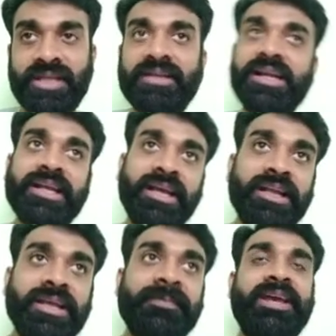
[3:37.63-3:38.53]
right?
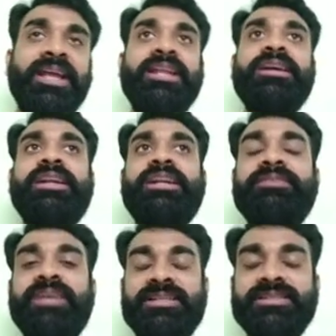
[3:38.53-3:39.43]
And if any
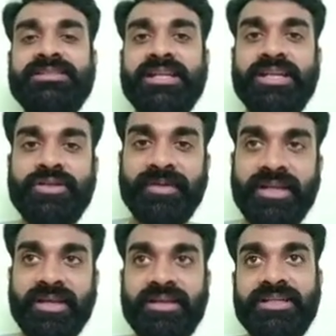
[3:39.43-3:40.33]
corrective actions that need to be taken,